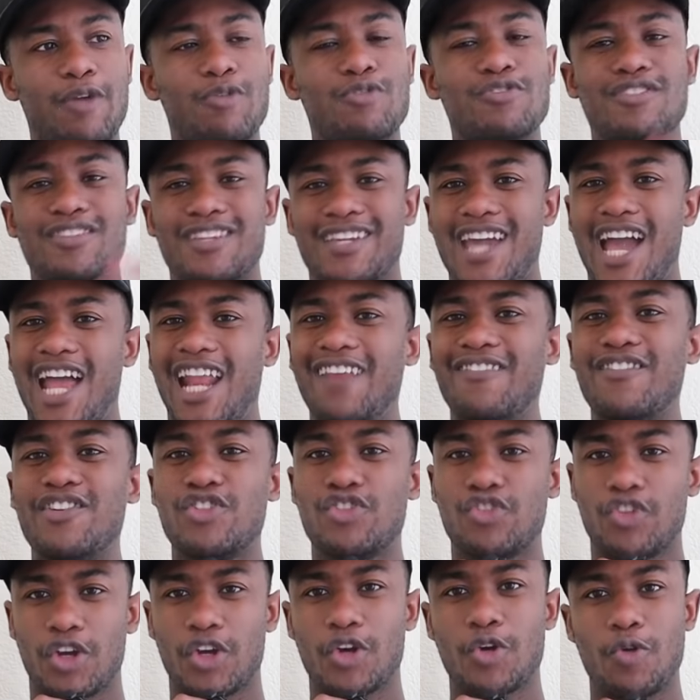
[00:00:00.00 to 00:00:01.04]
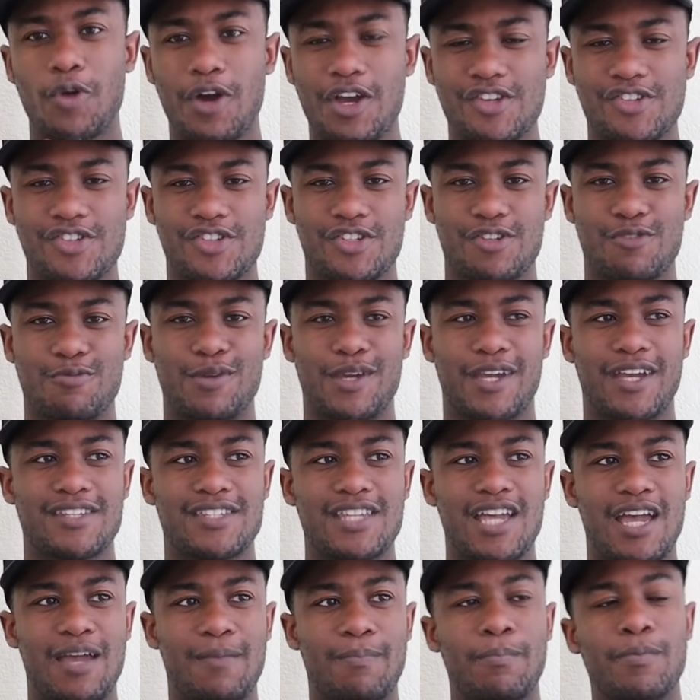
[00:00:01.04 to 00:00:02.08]
It was kind of a trick question
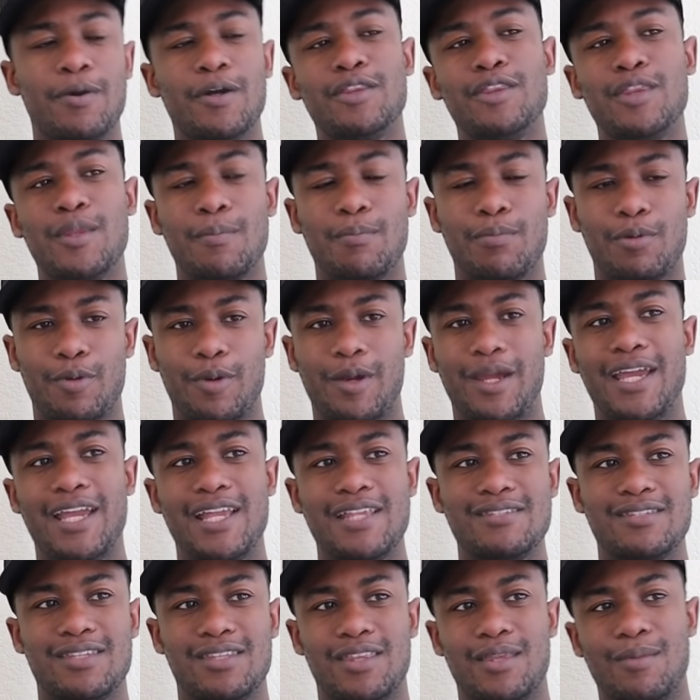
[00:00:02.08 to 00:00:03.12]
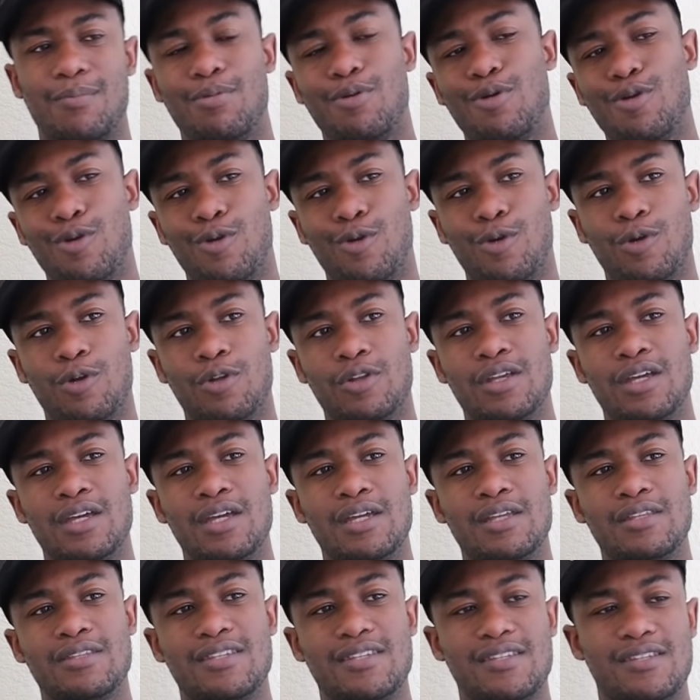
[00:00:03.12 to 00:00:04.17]
because I put the brands in the poll
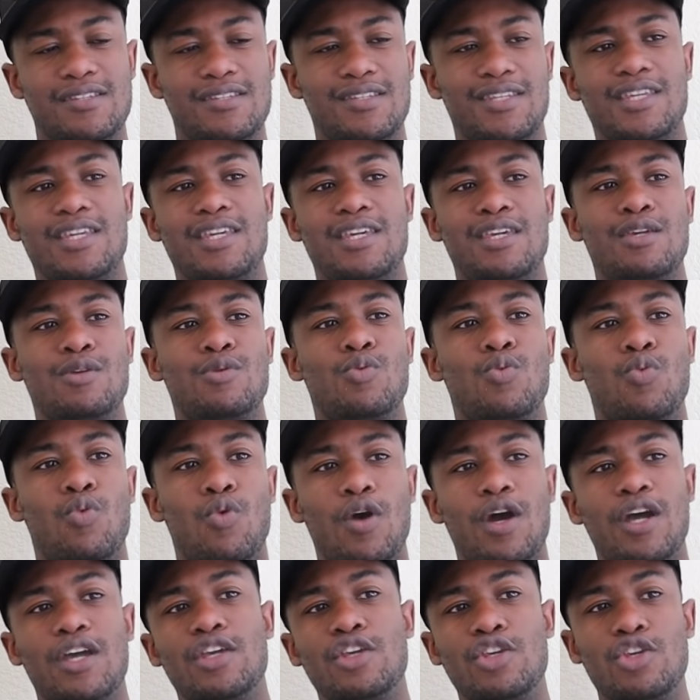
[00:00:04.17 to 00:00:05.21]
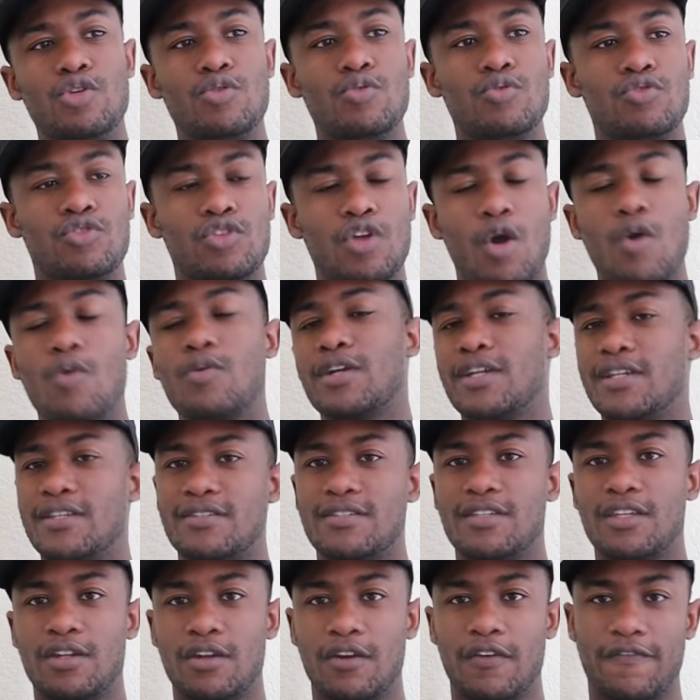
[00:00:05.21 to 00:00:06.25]
to see what you don't
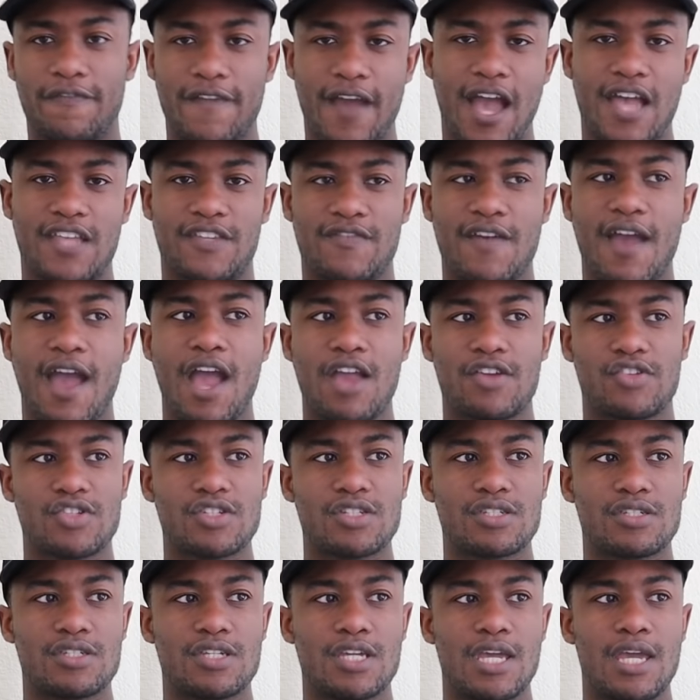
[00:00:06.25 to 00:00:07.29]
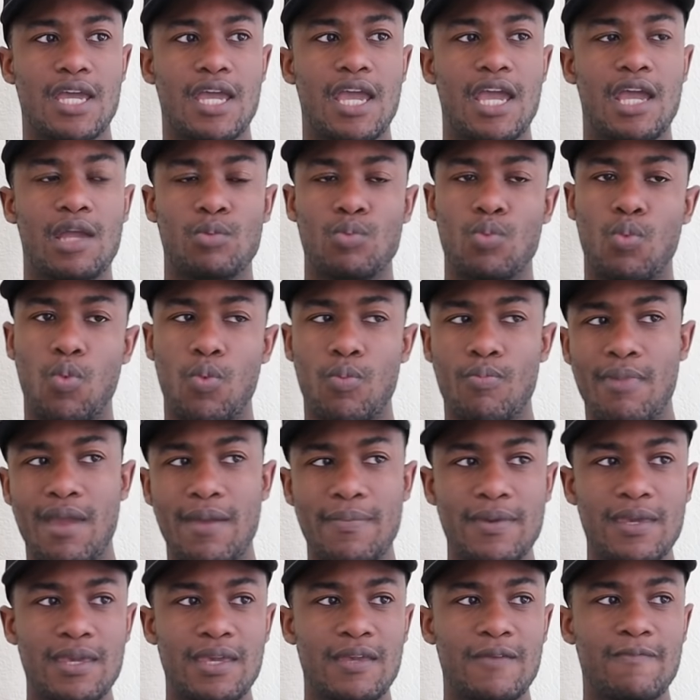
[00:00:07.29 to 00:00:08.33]
consider fast fashion, and
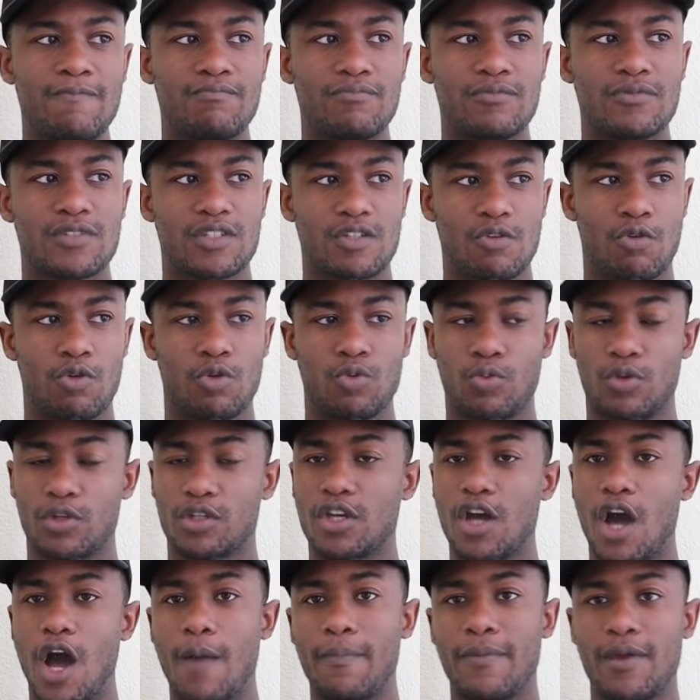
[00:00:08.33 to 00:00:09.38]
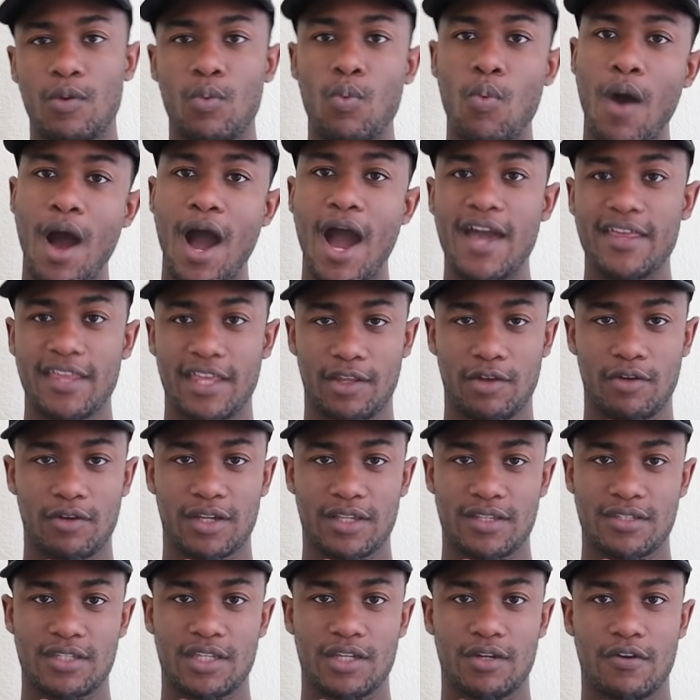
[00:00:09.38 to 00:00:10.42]
maybe someone would comment why they don't
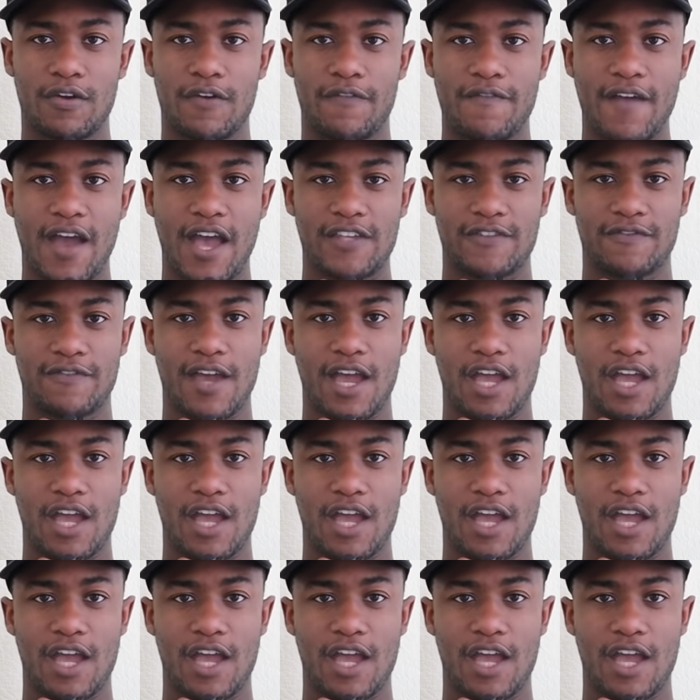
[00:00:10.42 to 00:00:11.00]
consider it fast